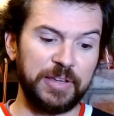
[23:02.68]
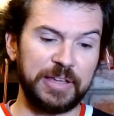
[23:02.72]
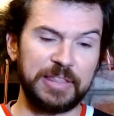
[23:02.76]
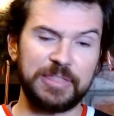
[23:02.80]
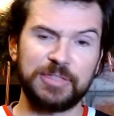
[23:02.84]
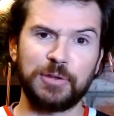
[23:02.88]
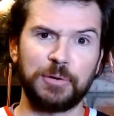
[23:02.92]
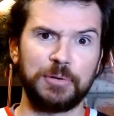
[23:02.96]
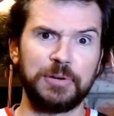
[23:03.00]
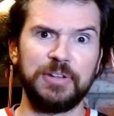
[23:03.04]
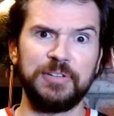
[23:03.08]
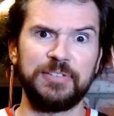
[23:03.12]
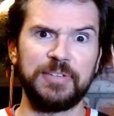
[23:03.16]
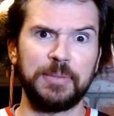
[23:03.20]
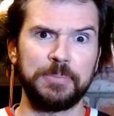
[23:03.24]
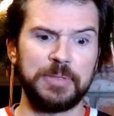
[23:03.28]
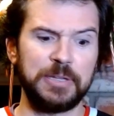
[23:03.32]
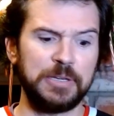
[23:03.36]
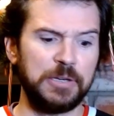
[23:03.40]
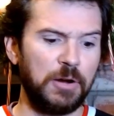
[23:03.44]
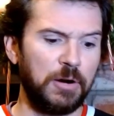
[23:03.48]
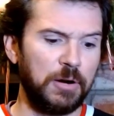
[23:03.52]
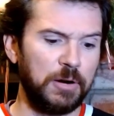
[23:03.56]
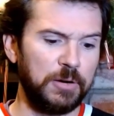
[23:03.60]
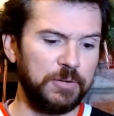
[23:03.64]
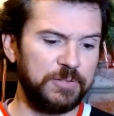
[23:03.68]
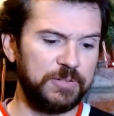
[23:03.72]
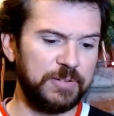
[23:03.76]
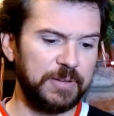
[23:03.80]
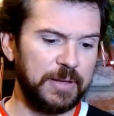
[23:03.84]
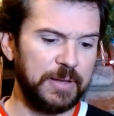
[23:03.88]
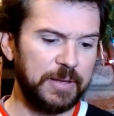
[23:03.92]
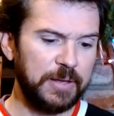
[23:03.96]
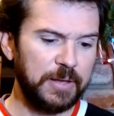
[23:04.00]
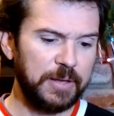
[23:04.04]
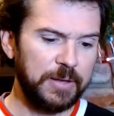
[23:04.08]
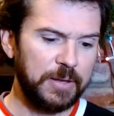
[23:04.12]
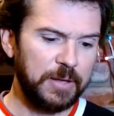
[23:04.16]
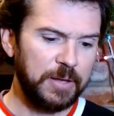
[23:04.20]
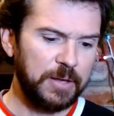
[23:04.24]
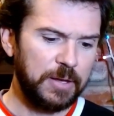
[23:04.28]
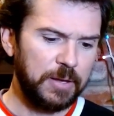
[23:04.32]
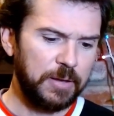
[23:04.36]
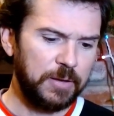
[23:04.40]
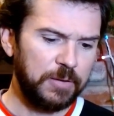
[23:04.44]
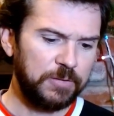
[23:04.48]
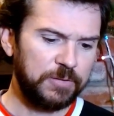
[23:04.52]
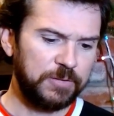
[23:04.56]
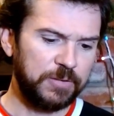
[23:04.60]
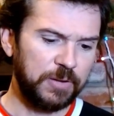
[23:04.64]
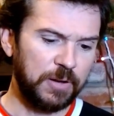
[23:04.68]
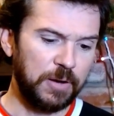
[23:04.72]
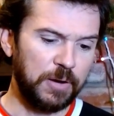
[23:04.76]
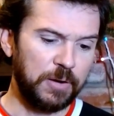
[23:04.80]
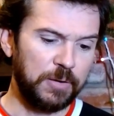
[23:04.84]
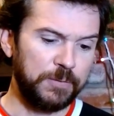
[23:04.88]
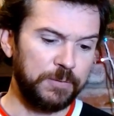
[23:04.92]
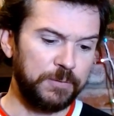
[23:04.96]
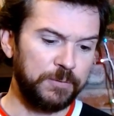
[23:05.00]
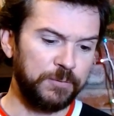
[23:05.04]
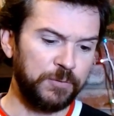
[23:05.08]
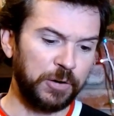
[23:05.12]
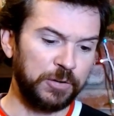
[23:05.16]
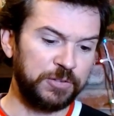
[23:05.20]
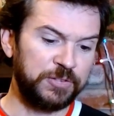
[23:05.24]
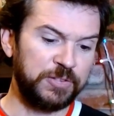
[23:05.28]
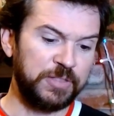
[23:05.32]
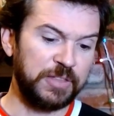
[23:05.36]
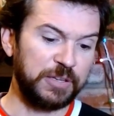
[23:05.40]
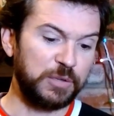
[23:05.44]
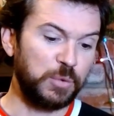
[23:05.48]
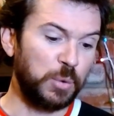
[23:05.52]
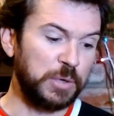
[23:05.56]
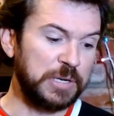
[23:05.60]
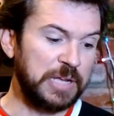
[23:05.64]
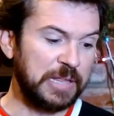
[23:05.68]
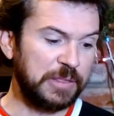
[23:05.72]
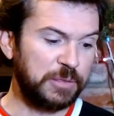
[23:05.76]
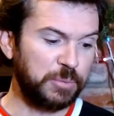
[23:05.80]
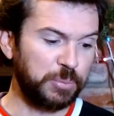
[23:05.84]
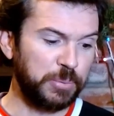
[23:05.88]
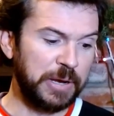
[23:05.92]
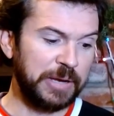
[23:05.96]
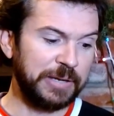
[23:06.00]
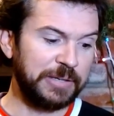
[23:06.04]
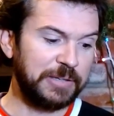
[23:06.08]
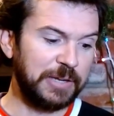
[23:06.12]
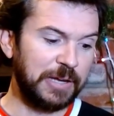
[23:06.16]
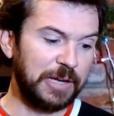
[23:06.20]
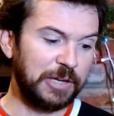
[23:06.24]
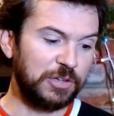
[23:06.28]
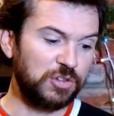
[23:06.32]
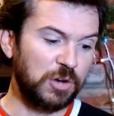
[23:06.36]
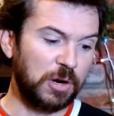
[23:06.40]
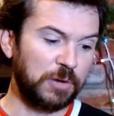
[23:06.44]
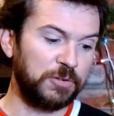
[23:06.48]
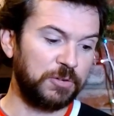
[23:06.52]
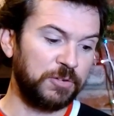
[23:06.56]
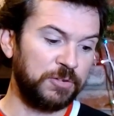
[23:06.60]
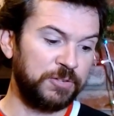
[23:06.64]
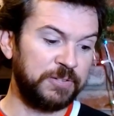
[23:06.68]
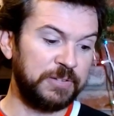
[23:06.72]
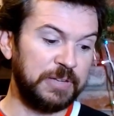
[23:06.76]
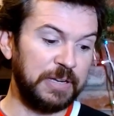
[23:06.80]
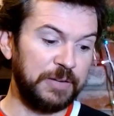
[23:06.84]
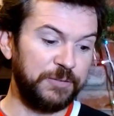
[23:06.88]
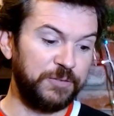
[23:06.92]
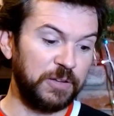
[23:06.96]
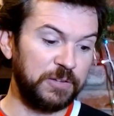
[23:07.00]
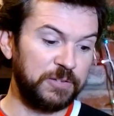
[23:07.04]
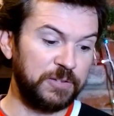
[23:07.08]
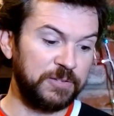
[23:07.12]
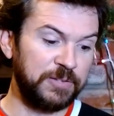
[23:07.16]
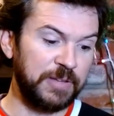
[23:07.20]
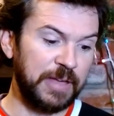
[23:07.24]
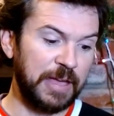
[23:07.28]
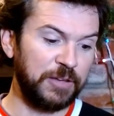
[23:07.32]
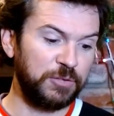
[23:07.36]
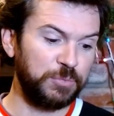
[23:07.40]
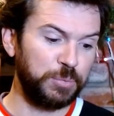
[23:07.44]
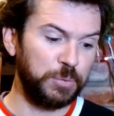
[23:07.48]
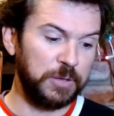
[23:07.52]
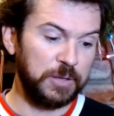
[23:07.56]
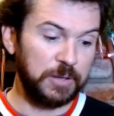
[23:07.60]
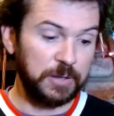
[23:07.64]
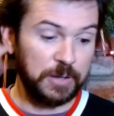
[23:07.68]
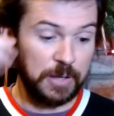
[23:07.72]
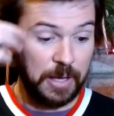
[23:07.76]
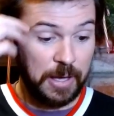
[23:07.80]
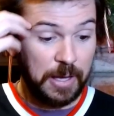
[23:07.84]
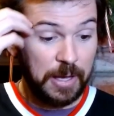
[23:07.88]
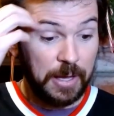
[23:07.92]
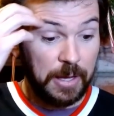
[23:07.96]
was like 30-something yards. So versus the 28th ranked Chargers defense this last week,